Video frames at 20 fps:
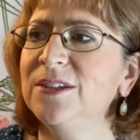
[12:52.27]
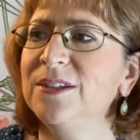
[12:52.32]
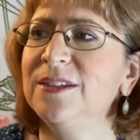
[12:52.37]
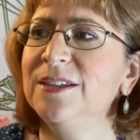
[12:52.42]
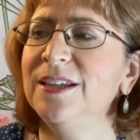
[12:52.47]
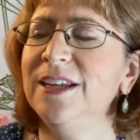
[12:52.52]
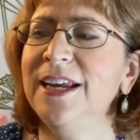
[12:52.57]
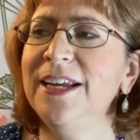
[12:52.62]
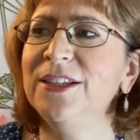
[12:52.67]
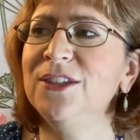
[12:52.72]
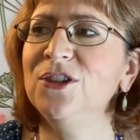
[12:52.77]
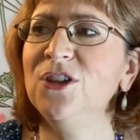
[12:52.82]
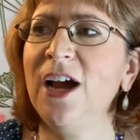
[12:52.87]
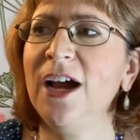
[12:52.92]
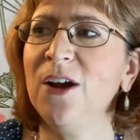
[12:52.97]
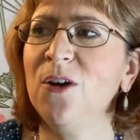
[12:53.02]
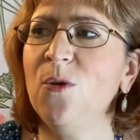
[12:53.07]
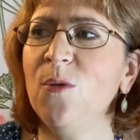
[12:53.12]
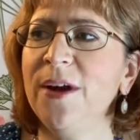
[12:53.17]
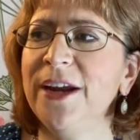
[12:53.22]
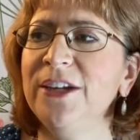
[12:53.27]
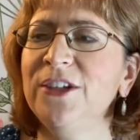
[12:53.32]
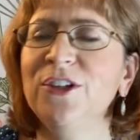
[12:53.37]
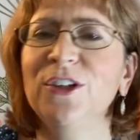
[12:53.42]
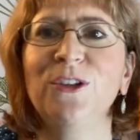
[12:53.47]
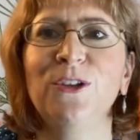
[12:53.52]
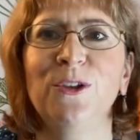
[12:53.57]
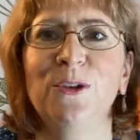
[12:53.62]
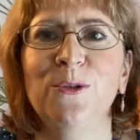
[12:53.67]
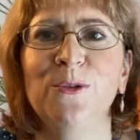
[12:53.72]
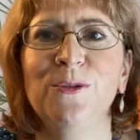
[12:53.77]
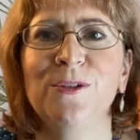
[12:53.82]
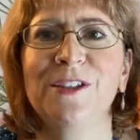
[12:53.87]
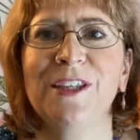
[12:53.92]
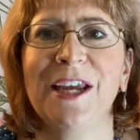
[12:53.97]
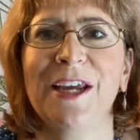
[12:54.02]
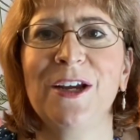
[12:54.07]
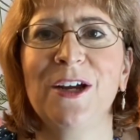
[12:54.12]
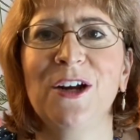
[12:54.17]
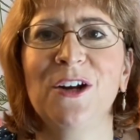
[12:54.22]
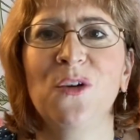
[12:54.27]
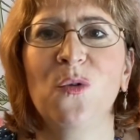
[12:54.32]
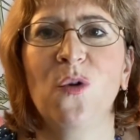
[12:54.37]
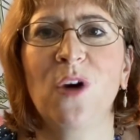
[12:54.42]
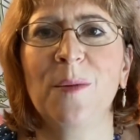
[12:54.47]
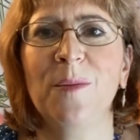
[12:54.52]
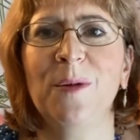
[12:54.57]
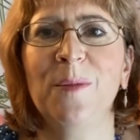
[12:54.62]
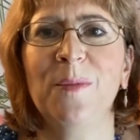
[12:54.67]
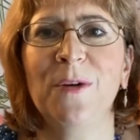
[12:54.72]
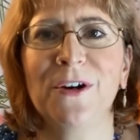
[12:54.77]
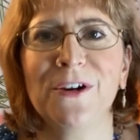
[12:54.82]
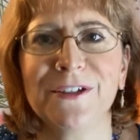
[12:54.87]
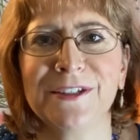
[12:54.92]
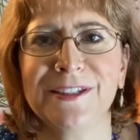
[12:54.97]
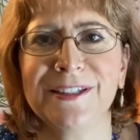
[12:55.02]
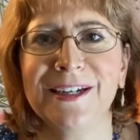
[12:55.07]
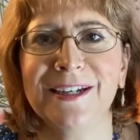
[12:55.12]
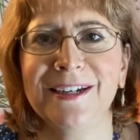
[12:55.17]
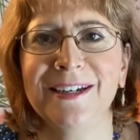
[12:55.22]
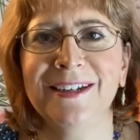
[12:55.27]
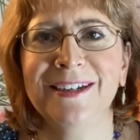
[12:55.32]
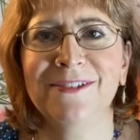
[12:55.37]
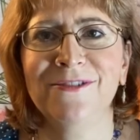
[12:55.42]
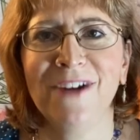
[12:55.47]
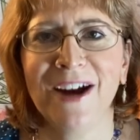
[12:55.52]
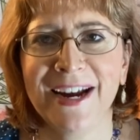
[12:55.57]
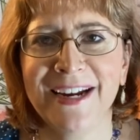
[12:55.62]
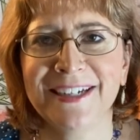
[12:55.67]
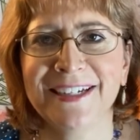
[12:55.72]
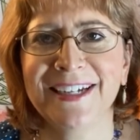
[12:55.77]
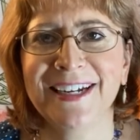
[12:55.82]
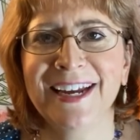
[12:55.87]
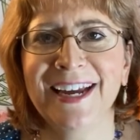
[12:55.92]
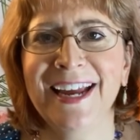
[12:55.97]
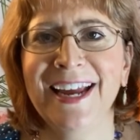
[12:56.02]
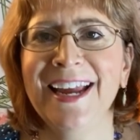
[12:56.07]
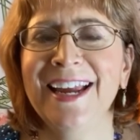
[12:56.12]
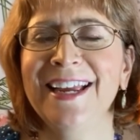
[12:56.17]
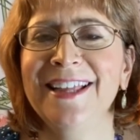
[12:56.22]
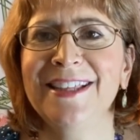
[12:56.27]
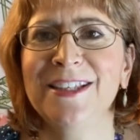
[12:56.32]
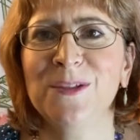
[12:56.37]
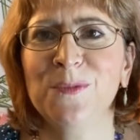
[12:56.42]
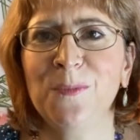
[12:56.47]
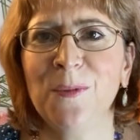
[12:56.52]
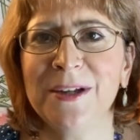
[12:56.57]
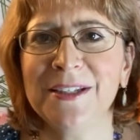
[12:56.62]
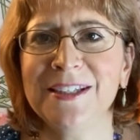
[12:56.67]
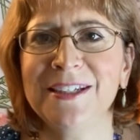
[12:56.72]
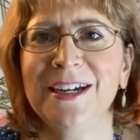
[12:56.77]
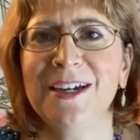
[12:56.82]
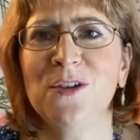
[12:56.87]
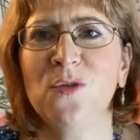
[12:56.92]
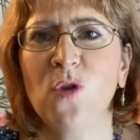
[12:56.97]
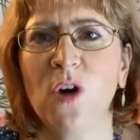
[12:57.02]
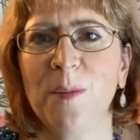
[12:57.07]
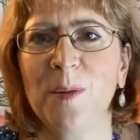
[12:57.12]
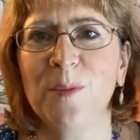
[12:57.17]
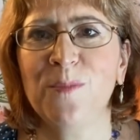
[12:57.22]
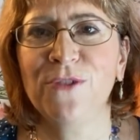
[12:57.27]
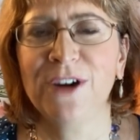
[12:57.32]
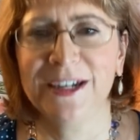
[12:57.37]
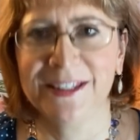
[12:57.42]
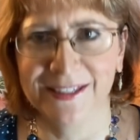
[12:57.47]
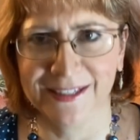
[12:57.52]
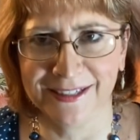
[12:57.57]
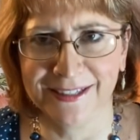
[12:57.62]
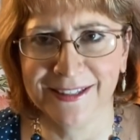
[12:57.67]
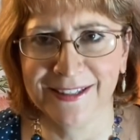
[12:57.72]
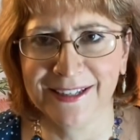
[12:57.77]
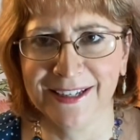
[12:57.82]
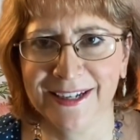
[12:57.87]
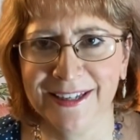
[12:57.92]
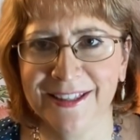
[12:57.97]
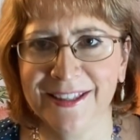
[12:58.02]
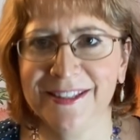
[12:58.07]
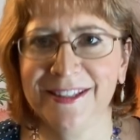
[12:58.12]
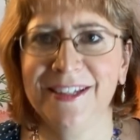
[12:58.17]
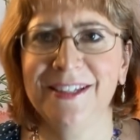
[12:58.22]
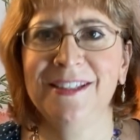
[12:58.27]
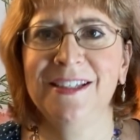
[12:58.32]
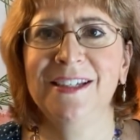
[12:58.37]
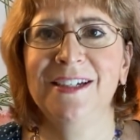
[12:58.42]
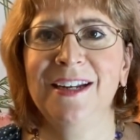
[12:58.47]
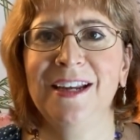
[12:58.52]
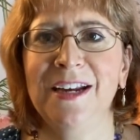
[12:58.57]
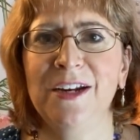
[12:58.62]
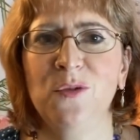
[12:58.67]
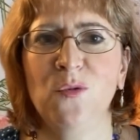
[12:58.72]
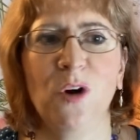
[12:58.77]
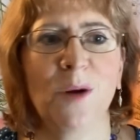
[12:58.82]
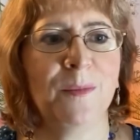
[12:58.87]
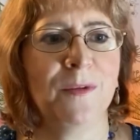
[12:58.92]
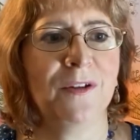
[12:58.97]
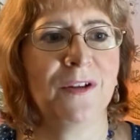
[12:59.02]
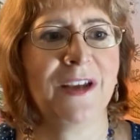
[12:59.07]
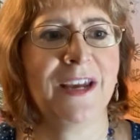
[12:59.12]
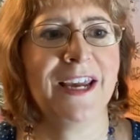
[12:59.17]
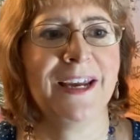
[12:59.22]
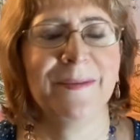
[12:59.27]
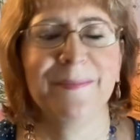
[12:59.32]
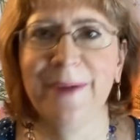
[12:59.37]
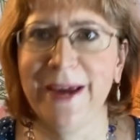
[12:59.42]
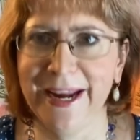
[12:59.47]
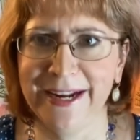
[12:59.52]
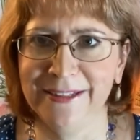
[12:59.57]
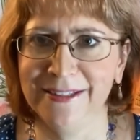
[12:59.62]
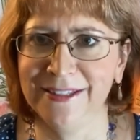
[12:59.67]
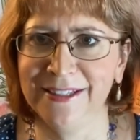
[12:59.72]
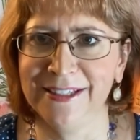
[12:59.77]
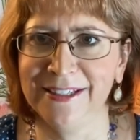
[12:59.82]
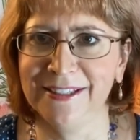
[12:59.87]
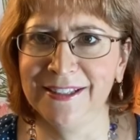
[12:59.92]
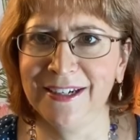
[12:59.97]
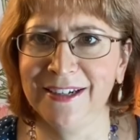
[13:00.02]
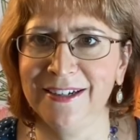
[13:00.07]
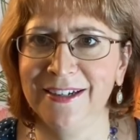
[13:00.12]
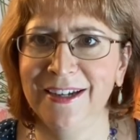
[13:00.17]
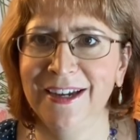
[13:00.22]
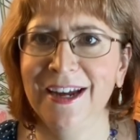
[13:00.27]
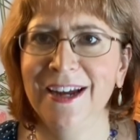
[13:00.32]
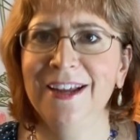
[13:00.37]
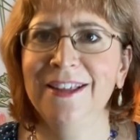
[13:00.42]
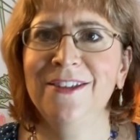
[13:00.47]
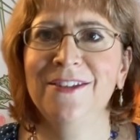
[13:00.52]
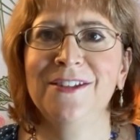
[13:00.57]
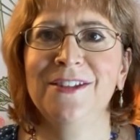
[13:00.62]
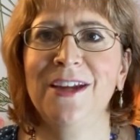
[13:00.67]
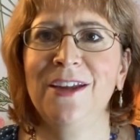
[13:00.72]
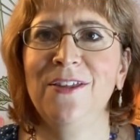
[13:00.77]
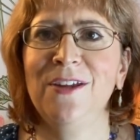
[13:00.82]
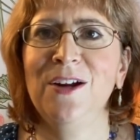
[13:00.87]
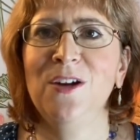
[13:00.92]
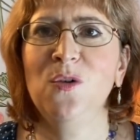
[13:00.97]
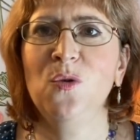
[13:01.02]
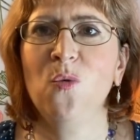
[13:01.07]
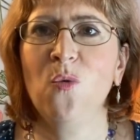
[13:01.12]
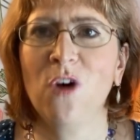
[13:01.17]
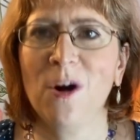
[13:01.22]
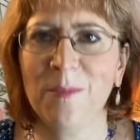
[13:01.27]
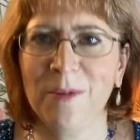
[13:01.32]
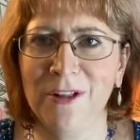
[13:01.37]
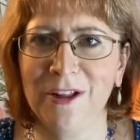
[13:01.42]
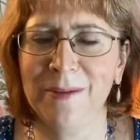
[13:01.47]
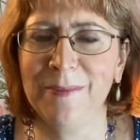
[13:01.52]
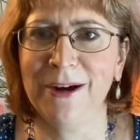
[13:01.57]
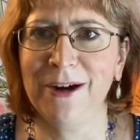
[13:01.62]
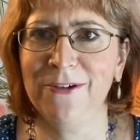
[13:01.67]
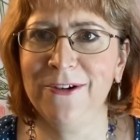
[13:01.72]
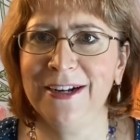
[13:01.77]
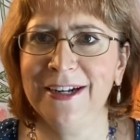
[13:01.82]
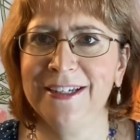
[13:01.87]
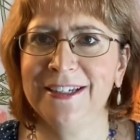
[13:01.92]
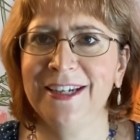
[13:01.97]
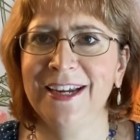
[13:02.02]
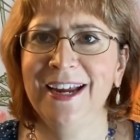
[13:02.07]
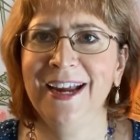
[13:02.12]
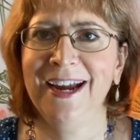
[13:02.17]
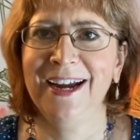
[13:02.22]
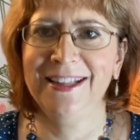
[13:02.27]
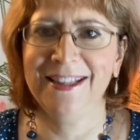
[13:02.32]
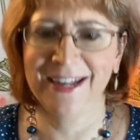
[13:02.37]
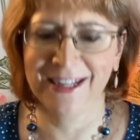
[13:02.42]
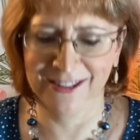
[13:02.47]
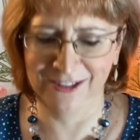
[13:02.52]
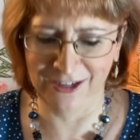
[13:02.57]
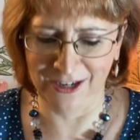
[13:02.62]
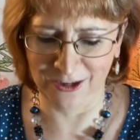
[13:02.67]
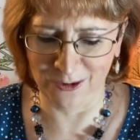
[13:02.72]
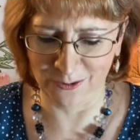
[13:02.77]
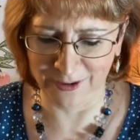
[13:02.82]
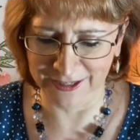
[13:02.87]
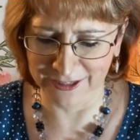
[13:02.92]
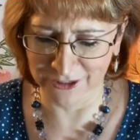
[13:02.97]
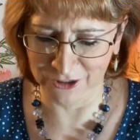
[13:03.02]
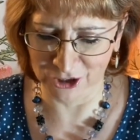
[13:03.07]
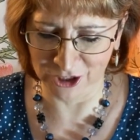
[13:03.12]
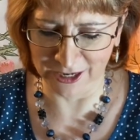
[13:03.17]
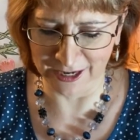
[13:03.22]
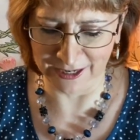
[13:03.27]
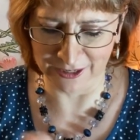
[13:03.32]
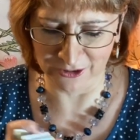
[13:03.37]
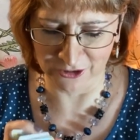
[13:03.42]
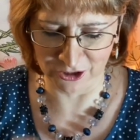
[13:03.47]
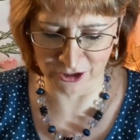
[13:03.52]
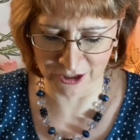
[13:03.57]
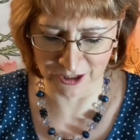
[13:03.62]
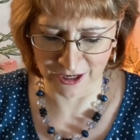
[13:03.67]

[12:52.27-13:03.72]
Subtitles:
he's not going to lose like a normal person, right? This wasn't a normal presidency. This isn't a normal campaign season. There's nothing normal about it, and that's not going to change.